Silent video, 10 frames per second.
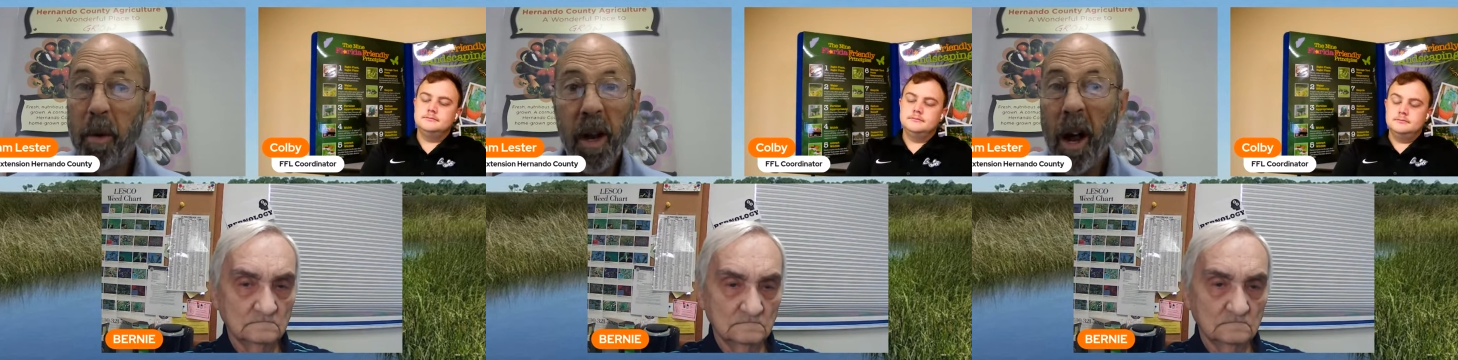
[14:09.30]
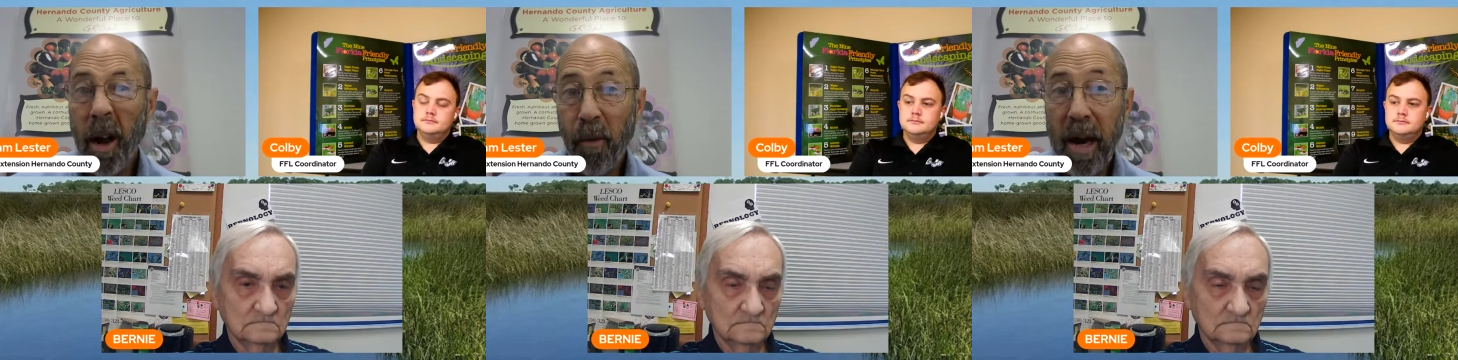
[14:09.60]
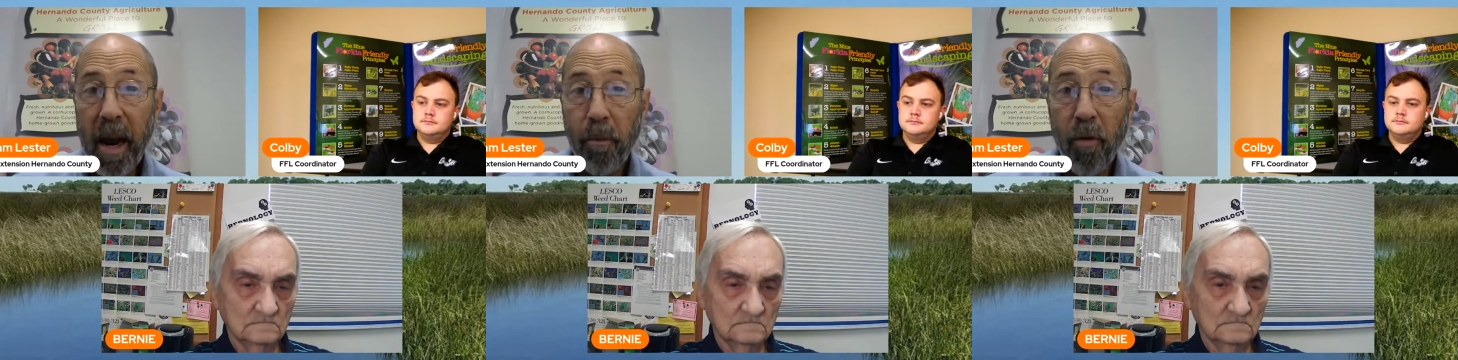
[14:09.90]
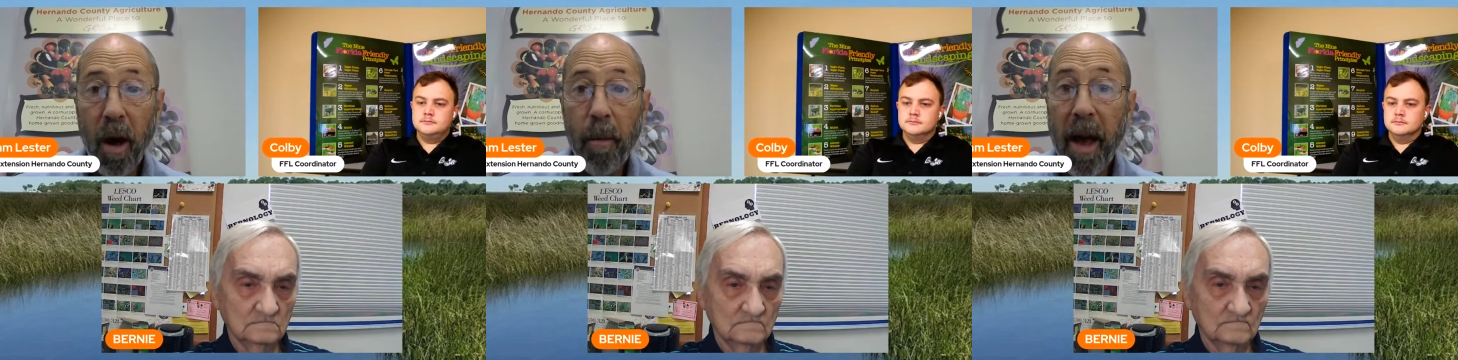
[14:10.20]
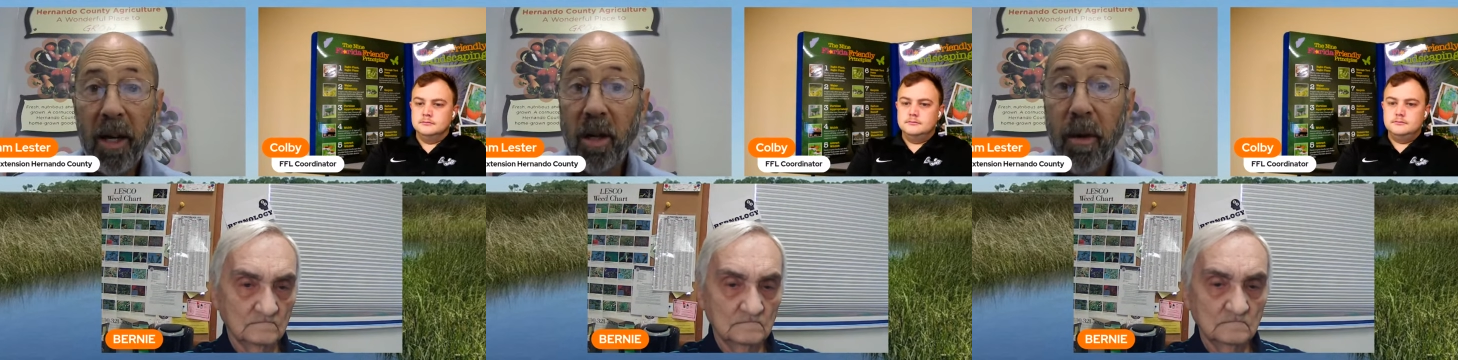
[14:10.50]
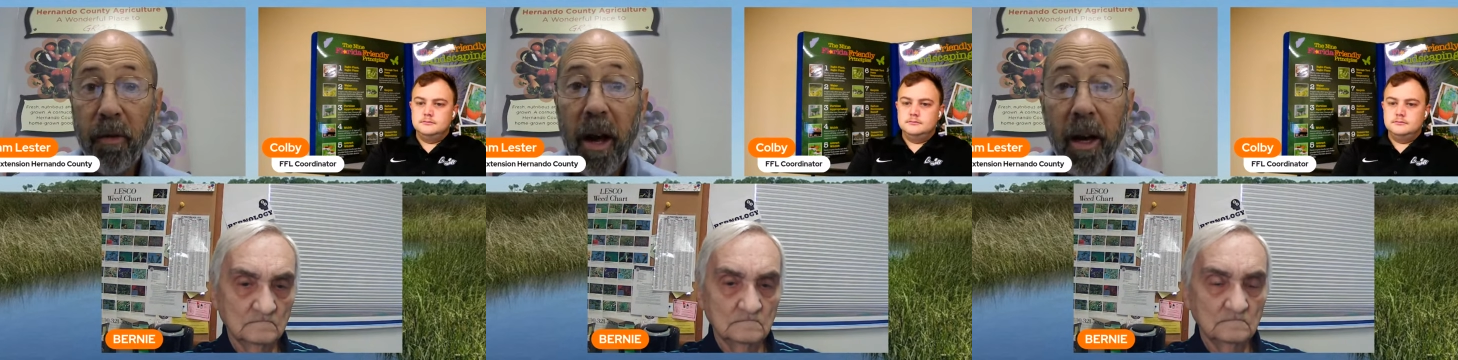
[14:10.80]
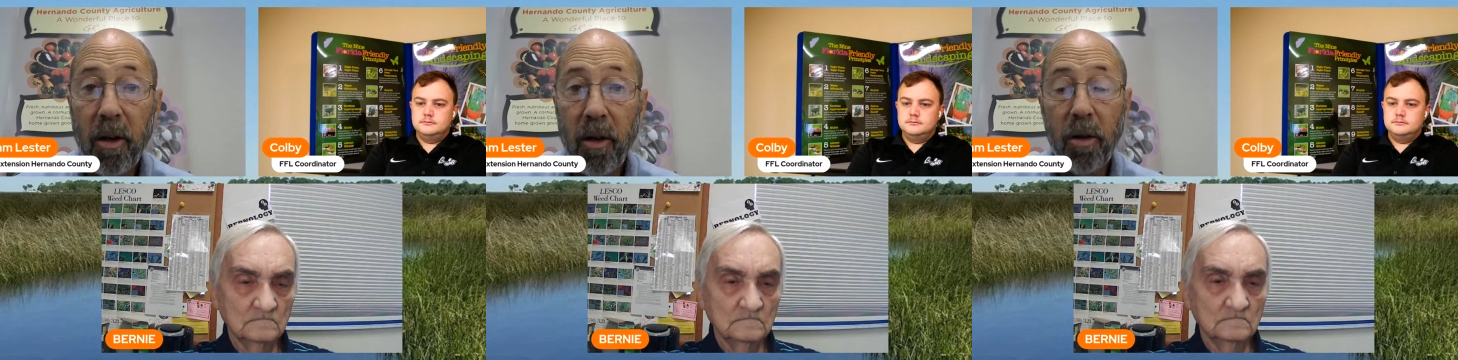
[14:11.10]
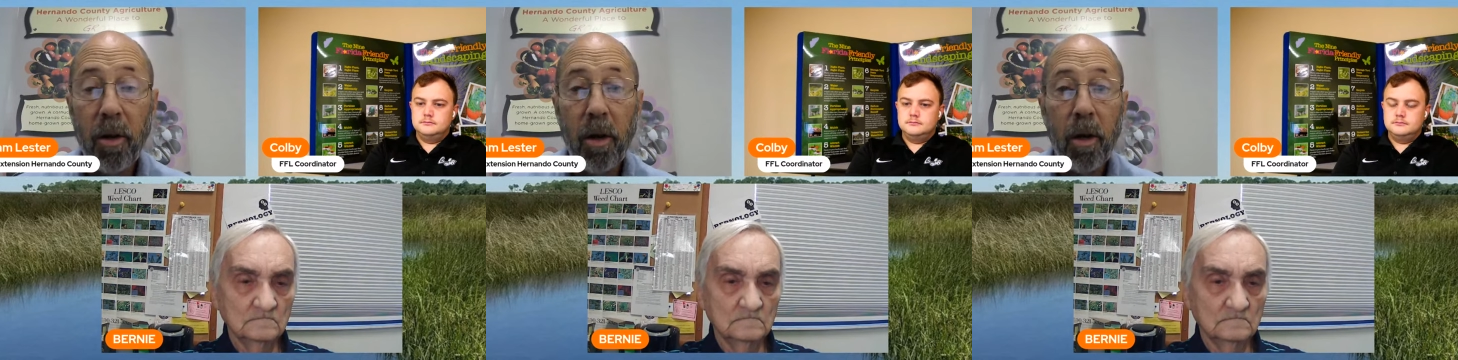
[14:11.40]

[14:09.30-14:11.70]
Speaker 1: is. But not every ant problem has to be fixed.